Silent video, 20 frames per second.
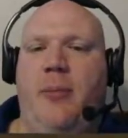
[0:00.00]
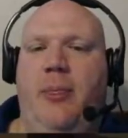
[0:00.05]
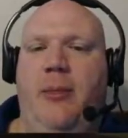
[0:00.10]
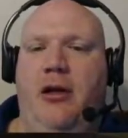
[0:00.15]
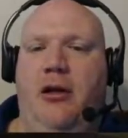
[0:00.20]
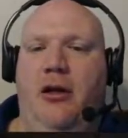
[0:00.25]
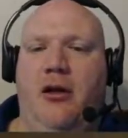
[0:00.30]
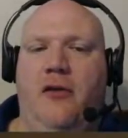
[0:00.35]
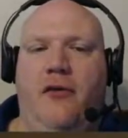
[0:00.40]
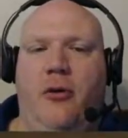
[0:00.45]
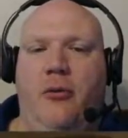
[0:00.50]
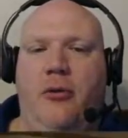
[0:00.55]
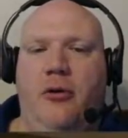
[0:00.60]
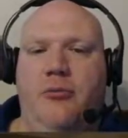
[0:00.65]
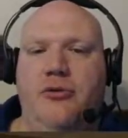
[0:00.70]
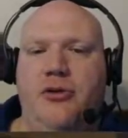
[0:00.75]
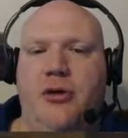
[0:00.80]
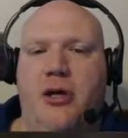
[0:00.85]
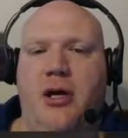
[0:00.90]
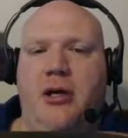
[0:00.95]
in all of our
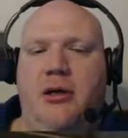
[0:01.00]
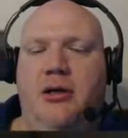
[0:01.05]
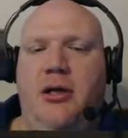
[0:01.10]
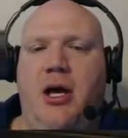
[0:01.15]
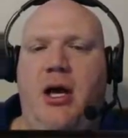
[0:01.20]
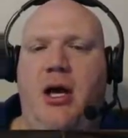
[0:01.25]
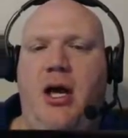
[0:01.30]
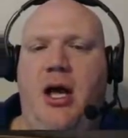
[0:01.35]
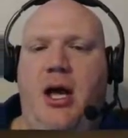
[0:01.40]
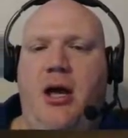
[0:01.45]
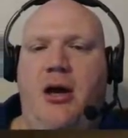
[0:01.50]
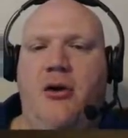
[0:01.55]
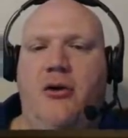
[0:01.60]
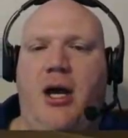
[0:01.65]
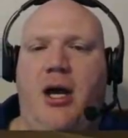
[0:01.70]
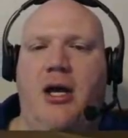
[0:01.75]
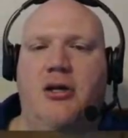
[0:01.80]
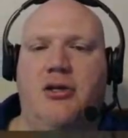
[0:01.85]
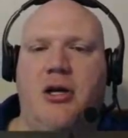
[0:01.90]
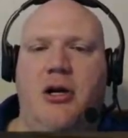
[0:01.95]
rooms, right? Yay!
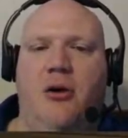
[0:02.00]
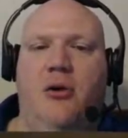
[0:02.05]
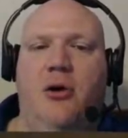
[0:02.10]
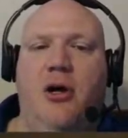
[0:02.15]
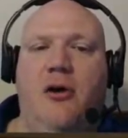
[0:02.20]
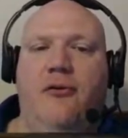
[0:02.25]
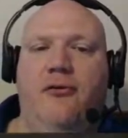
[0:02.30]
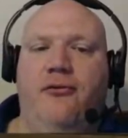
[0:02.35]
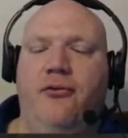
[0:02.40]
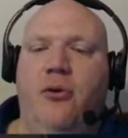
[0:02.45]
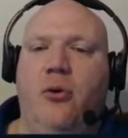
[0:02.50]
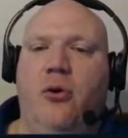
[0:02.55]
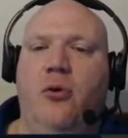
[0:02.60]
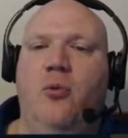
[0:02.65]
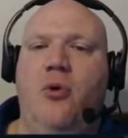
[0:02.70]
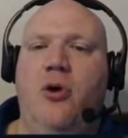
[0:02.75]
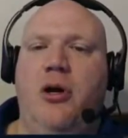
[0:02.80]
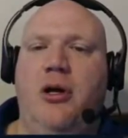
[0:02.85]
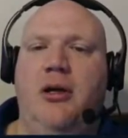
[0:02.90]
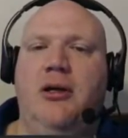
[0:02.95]
Okay, so floor
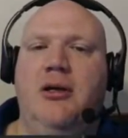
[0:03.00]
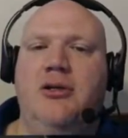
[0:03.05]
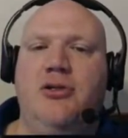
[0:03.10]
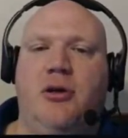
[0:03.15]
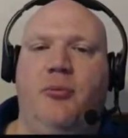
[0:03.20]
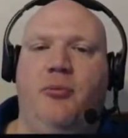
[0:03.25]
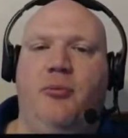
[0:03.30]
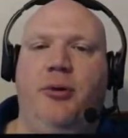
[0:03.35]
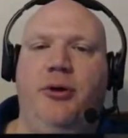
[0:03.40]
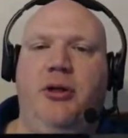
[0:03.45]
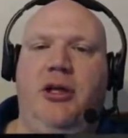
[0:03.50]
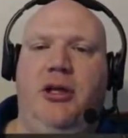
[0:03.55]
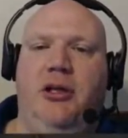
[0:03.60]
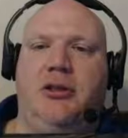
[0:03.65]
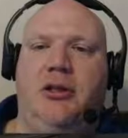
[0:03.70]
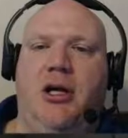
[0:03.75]
1 is complete.